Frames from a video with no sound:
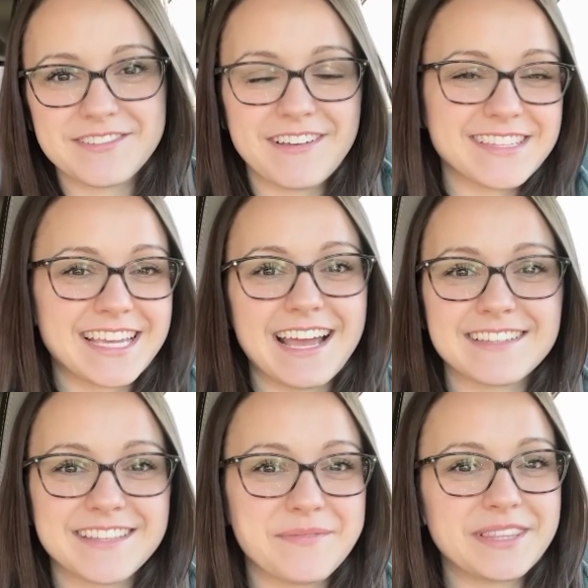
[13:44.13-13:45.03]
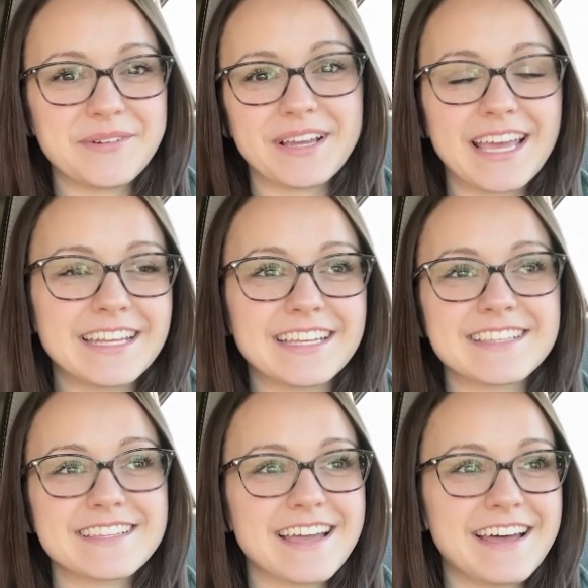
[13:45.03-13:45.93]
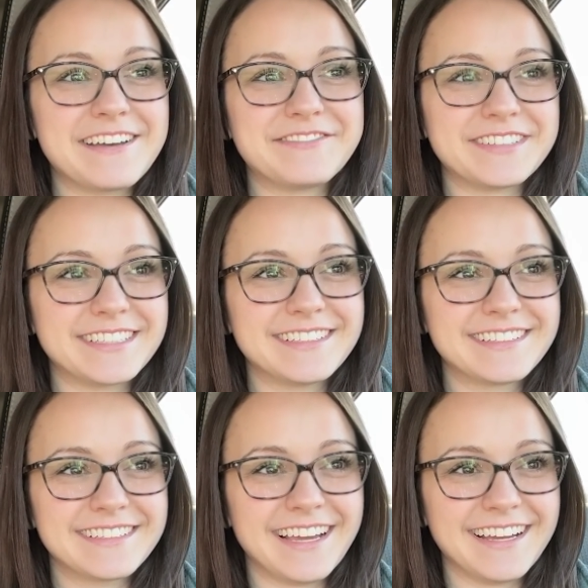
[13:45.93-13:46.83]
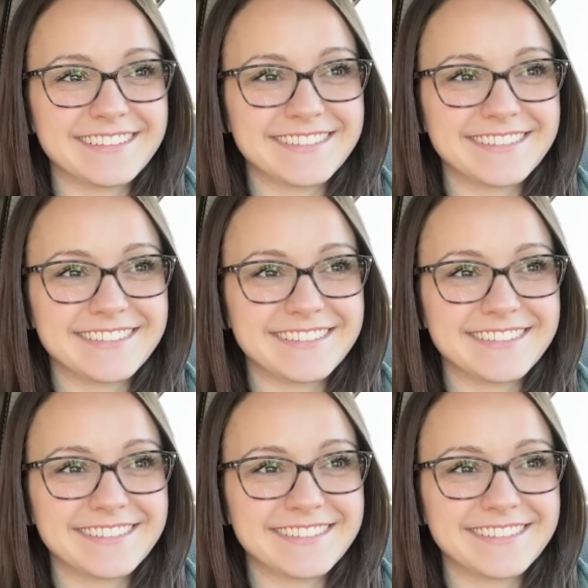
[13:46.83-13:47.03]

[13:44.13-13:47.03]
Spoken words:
So I was like asking them what they were getting and stuff, and yeah,